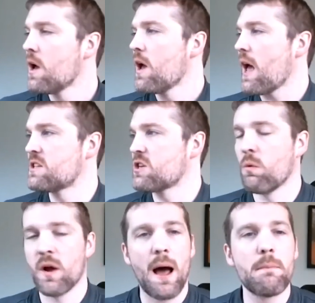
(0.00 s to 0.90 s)
And so
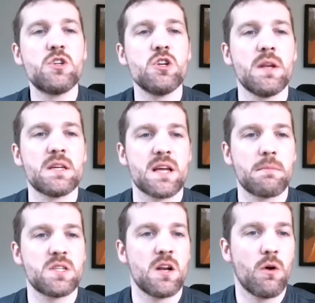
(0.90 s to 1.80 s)
what I'm doing is I'm
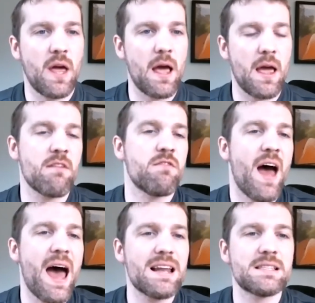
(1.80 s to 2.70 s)
saying, okay, if
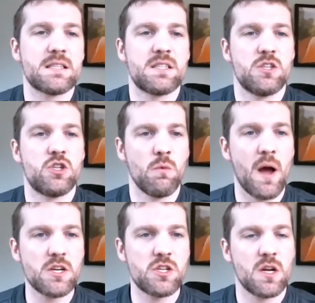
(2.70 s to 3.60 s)
that is the
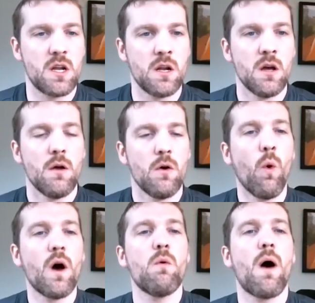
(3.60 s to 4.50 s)
situation,
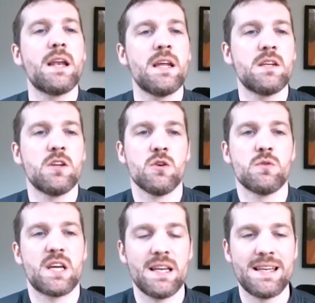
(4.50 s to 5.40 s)
what do I need to do
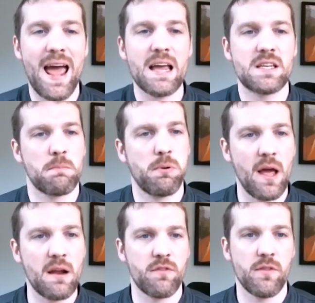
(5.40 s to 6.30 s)
today to
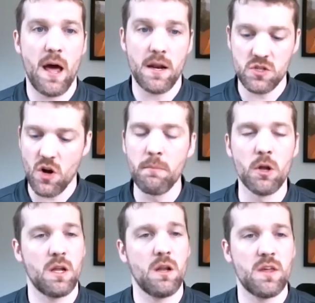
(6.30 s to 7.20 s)
plan for that? And so I'm
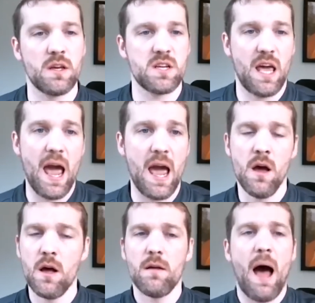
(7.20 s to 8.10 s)
looking at things like, hey,
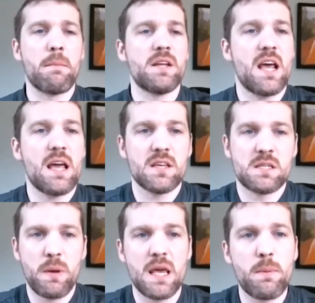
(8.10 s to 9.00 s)
I'm going to take this
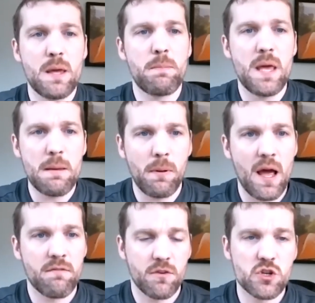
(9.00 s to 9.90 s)
PPP
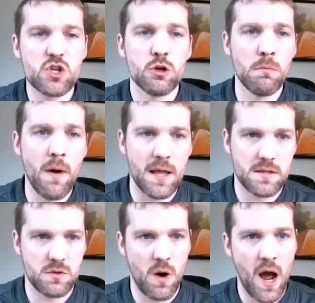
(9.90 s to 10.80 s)
plan for 2
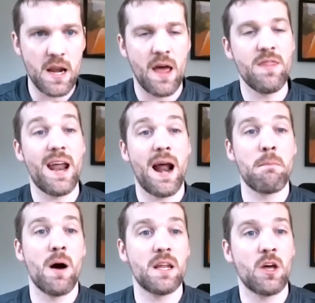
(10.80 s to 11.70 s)
months, right? And then I
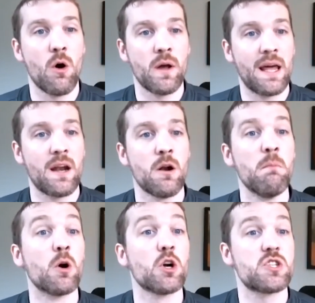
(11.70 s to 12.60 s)
might go and get an
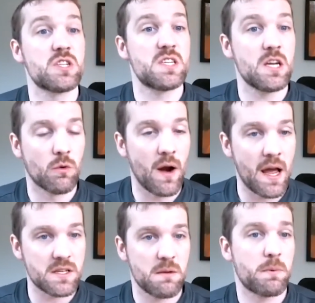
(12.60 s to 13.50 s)
emergency grant
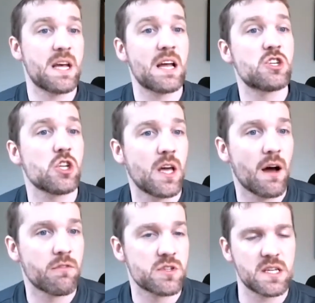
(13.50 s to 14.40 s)
to potentially
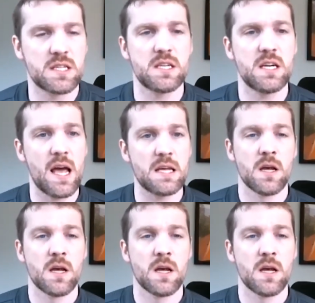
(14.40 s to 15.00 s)
cover 60 days.